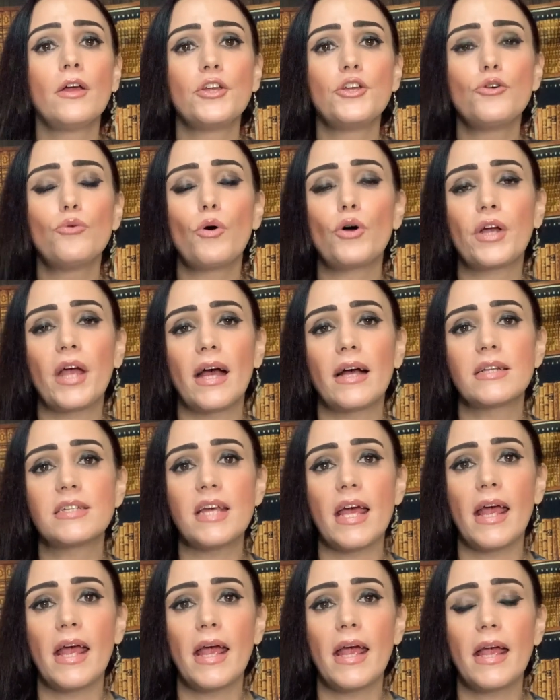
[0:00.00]
you will get
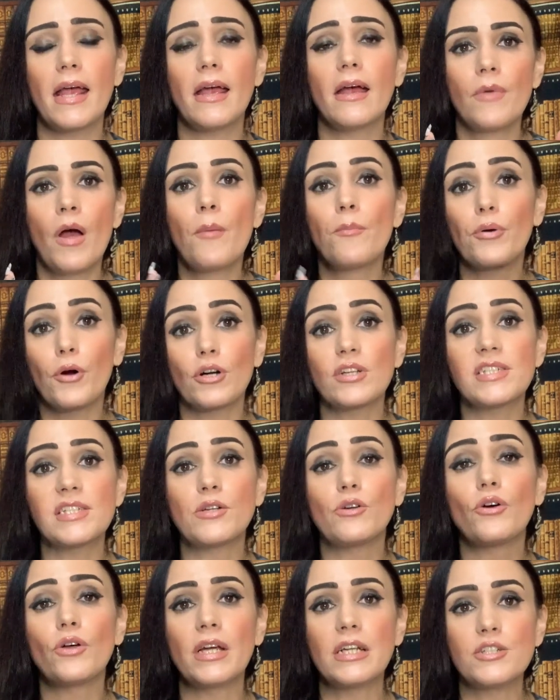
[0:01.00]
a
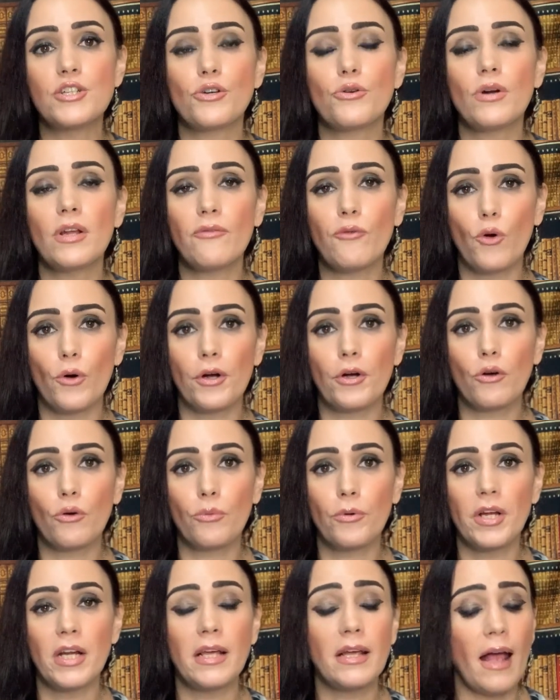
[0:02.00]
personal intuitive oracle
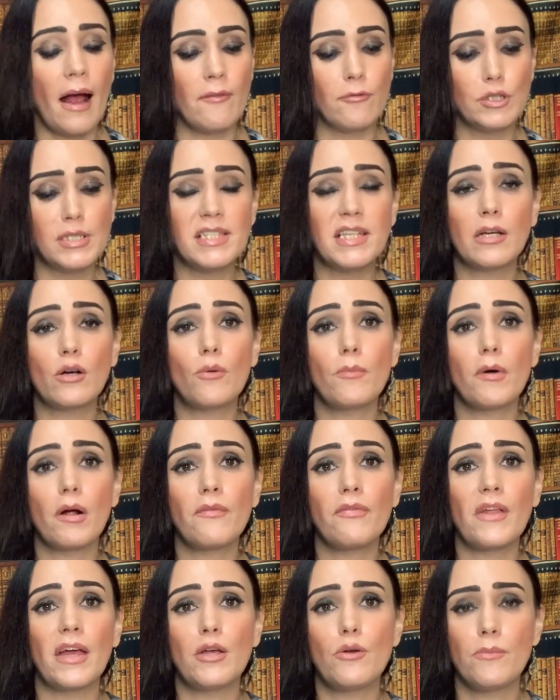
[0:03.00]
reading every single month
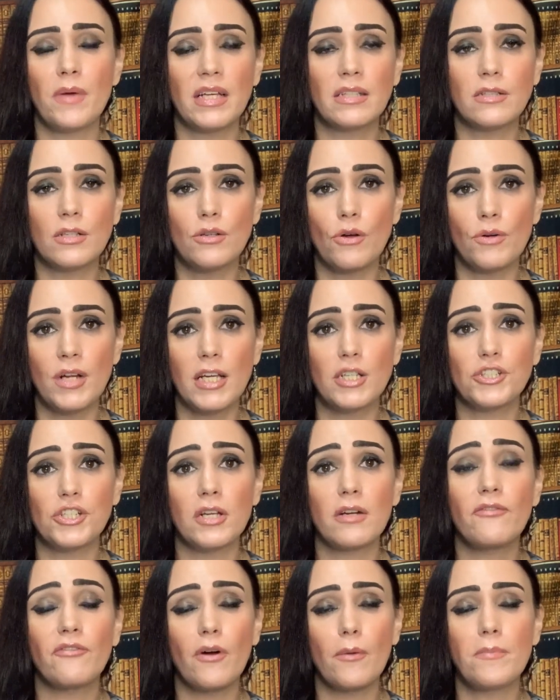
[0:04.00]
that you make the
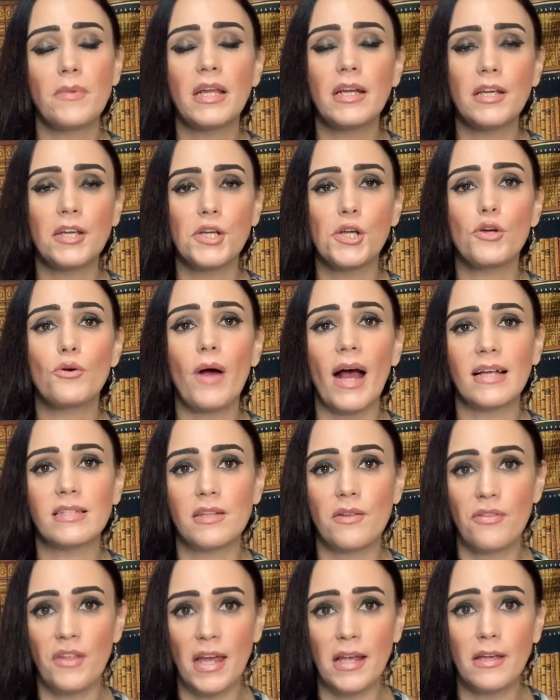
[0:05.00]
donation from me to you as a
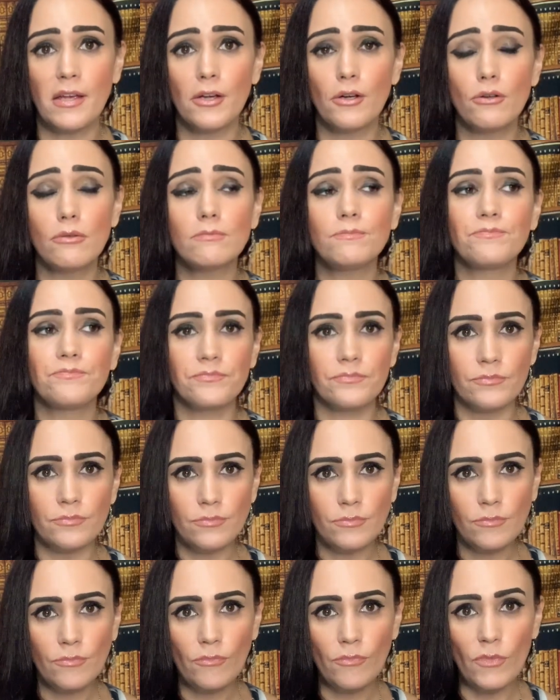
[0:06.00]
thank you.
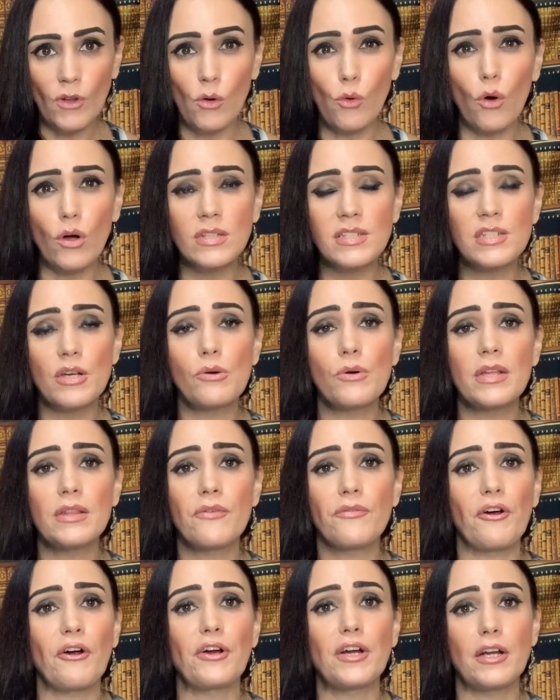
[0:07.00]
Also, in the
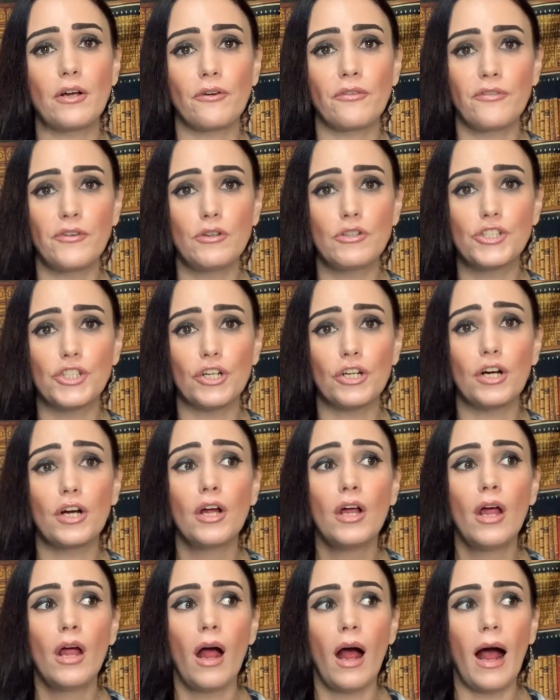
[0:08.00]
very near future,
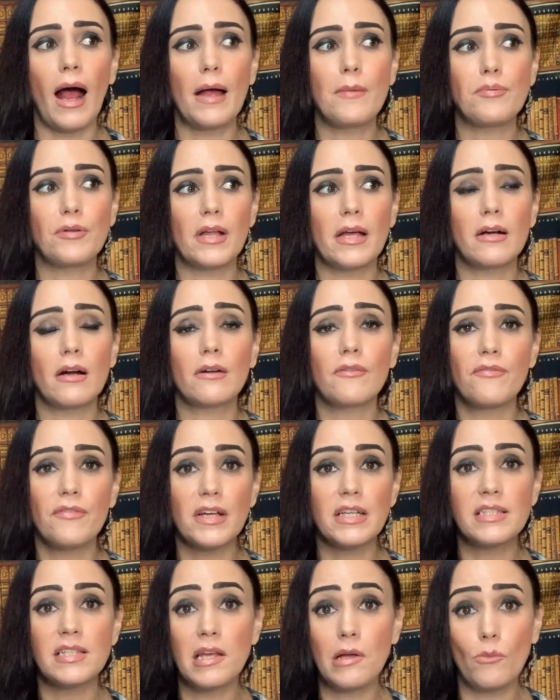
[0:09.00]
I plan on
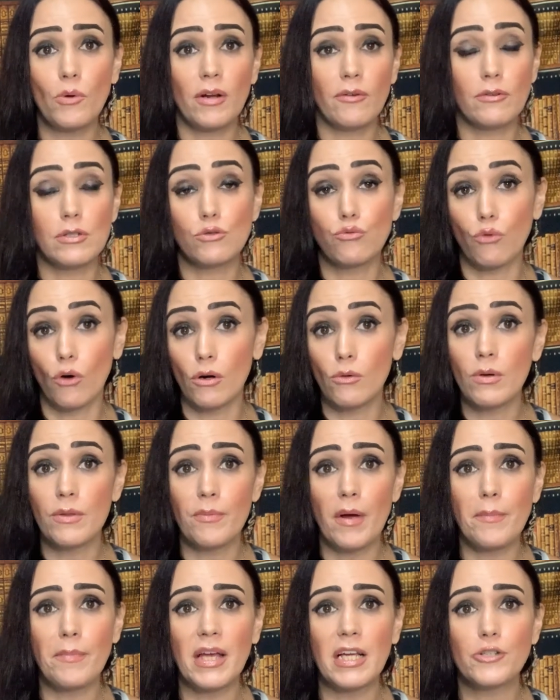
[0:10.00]
fixing whatever's wrong with
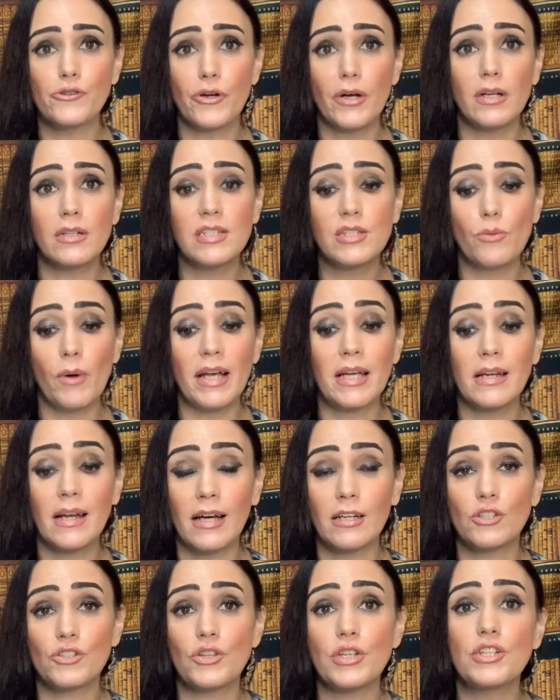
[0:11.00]
my Patreon so I can
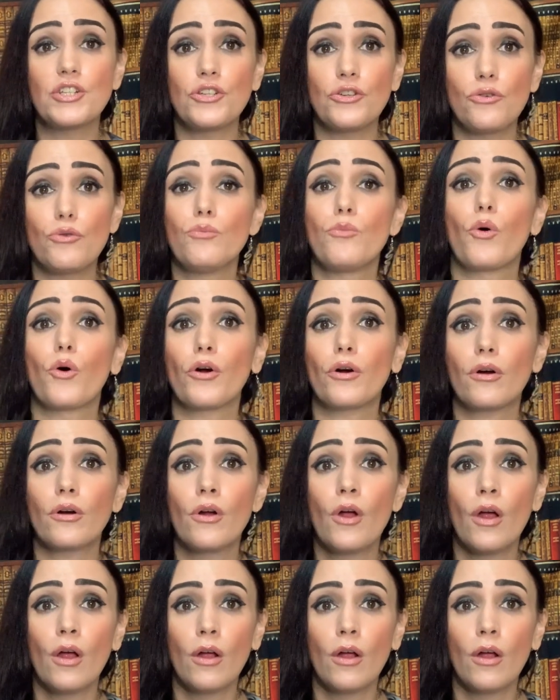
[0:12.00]
actually do more